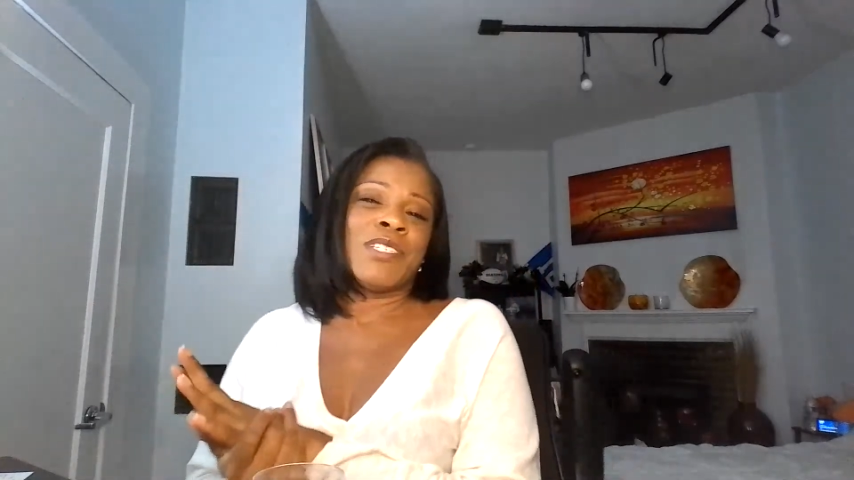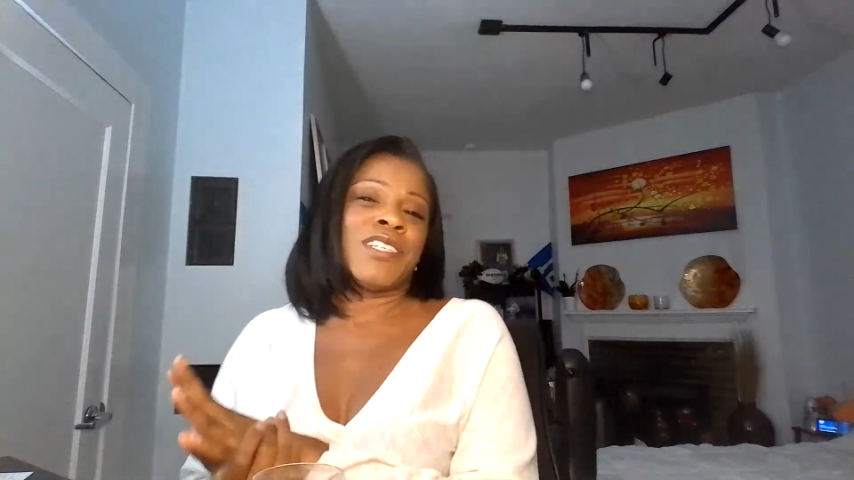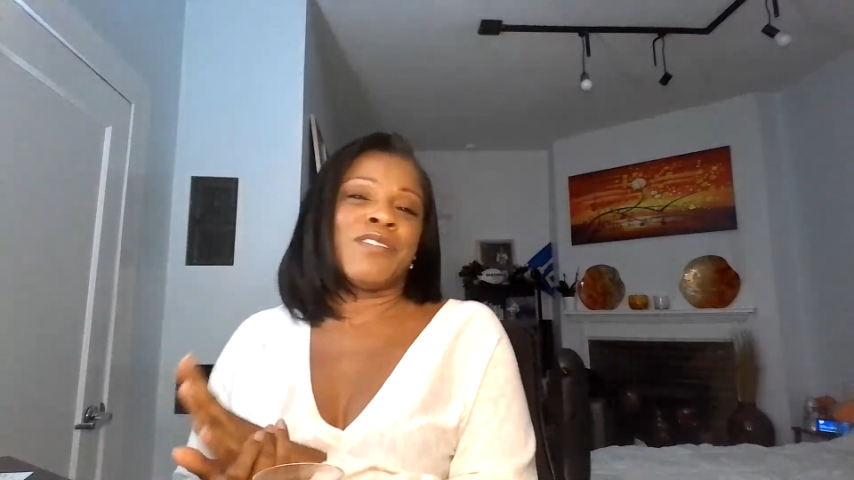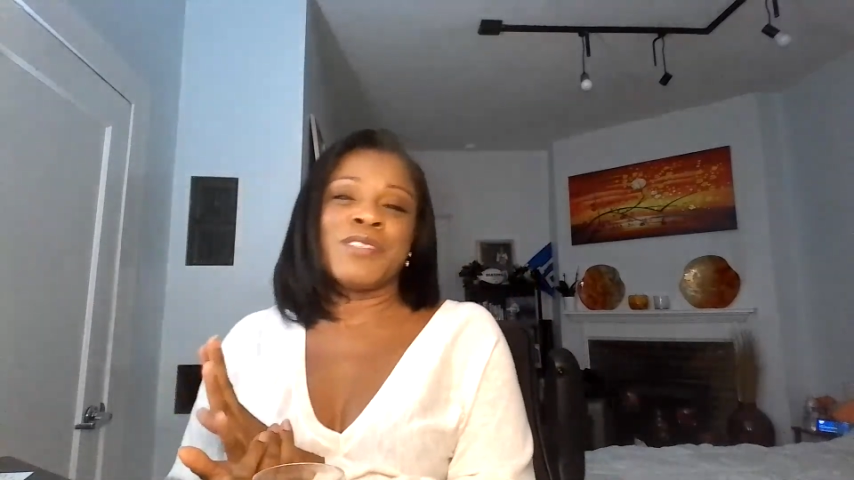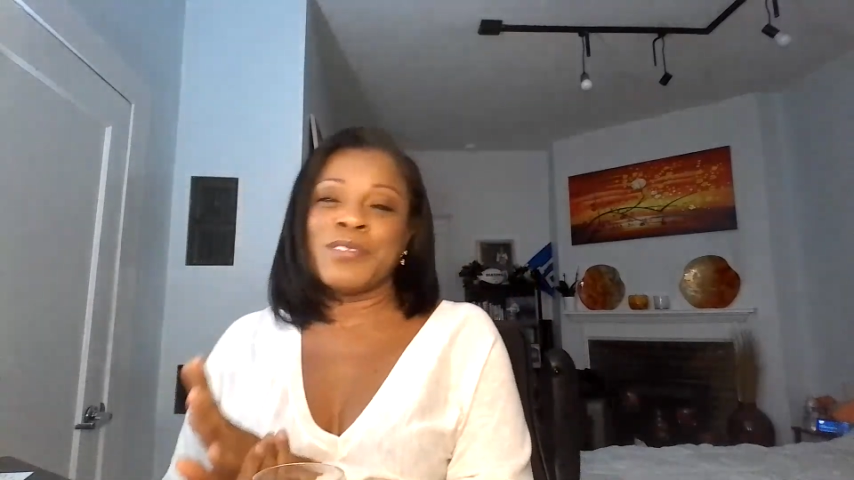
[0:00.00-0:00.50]

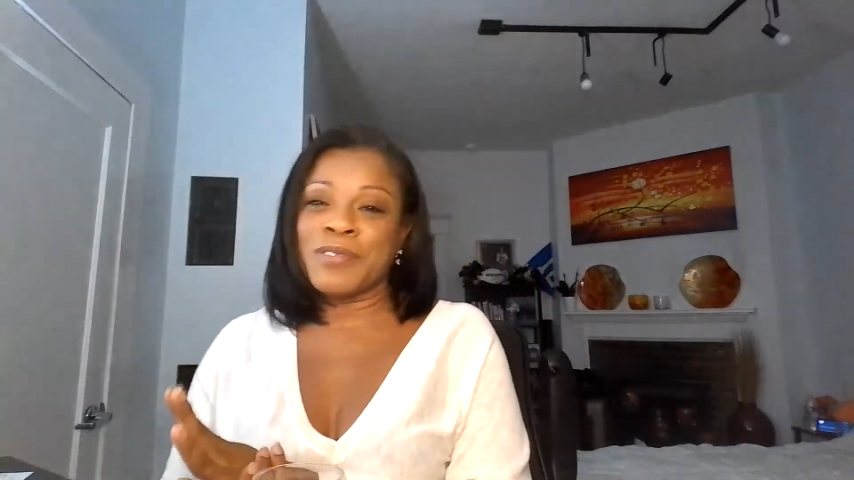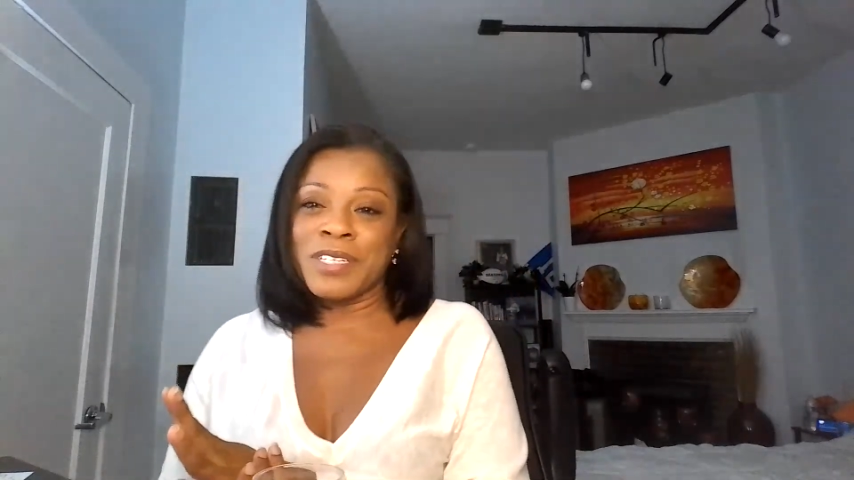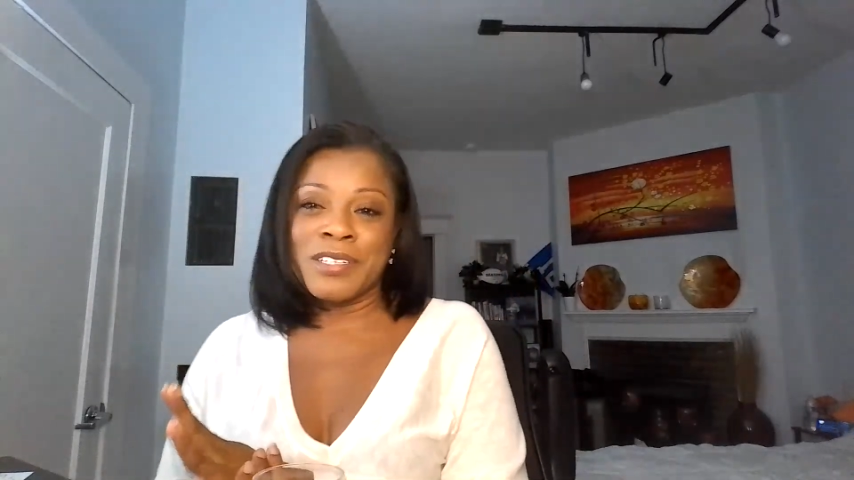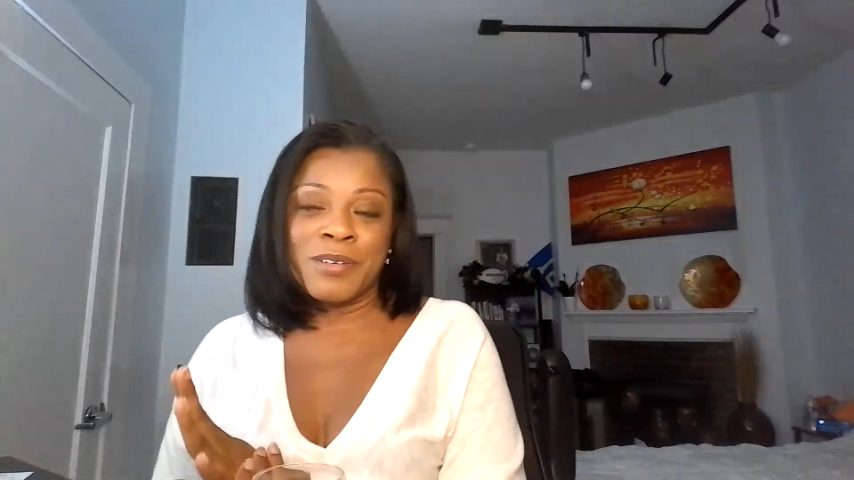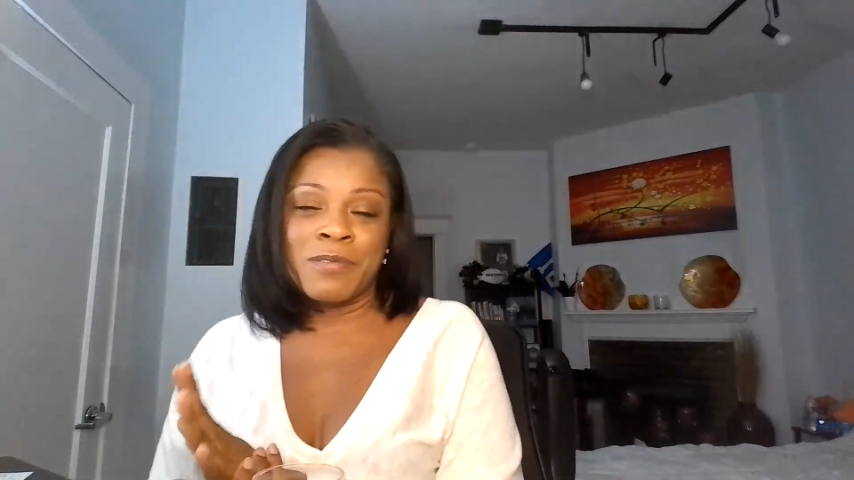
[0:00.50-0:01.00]
Michelle, feel
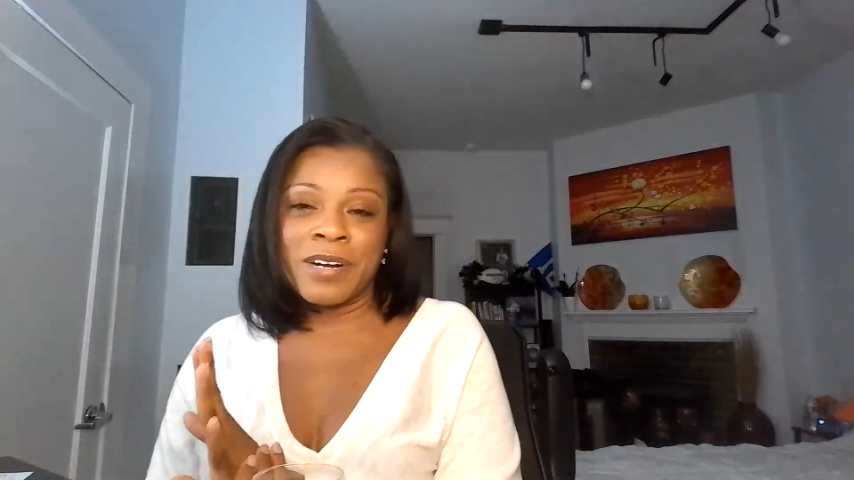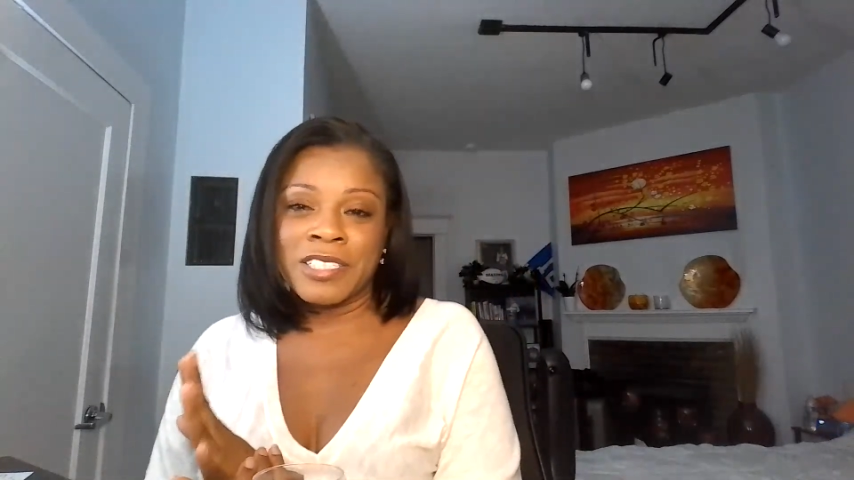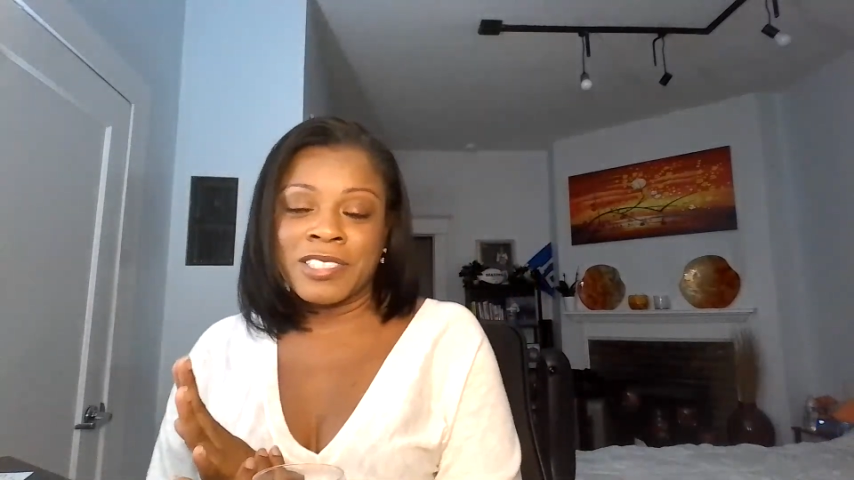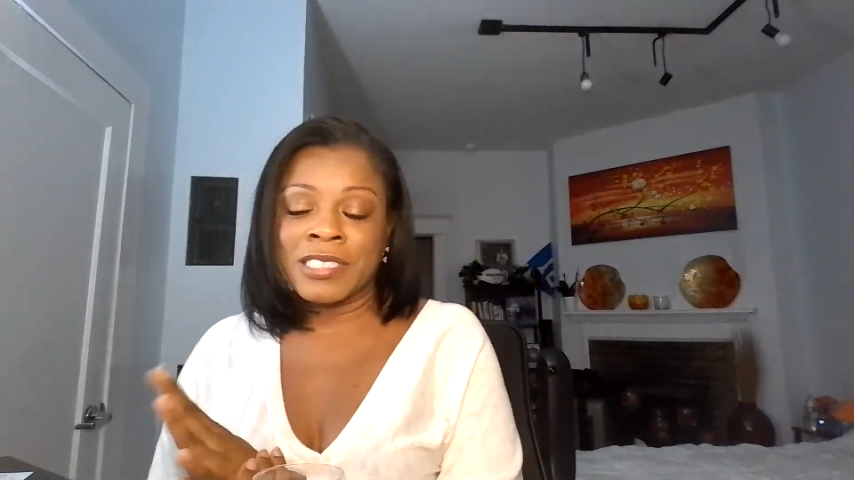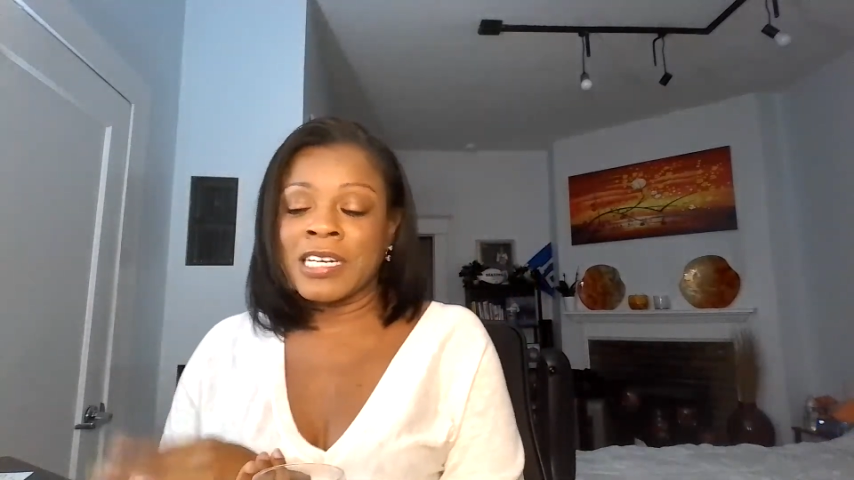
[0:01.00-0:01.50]
free, no
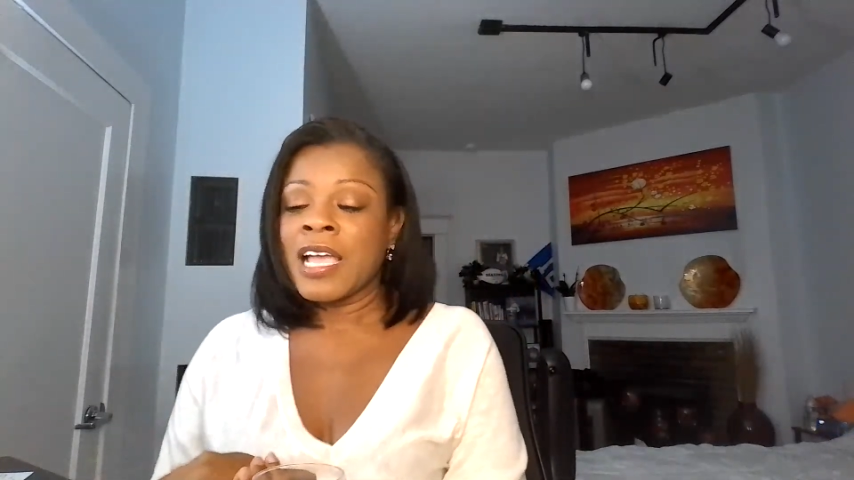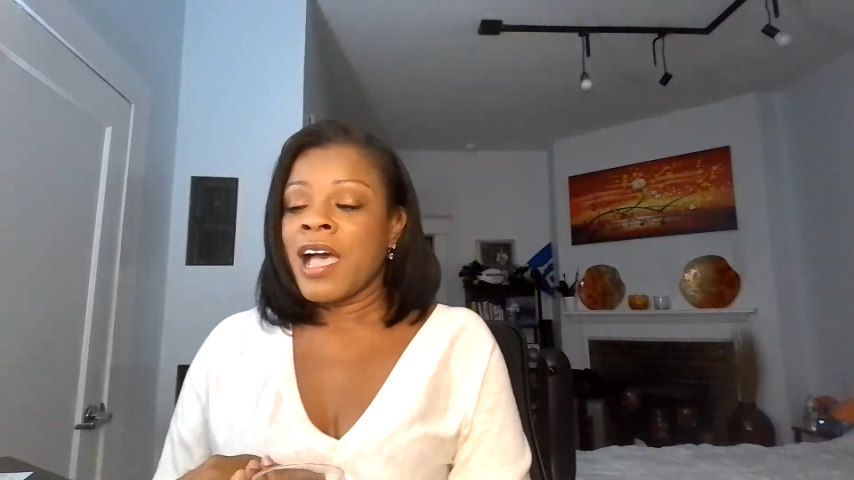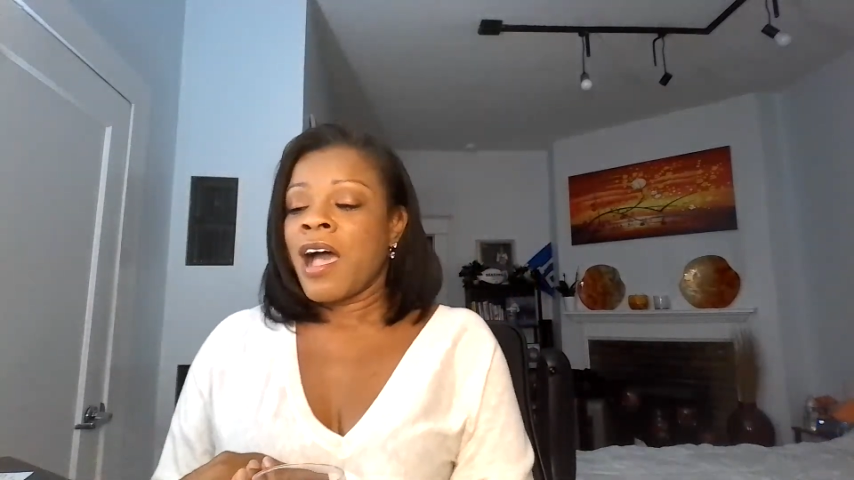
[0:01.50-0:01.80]
pressure.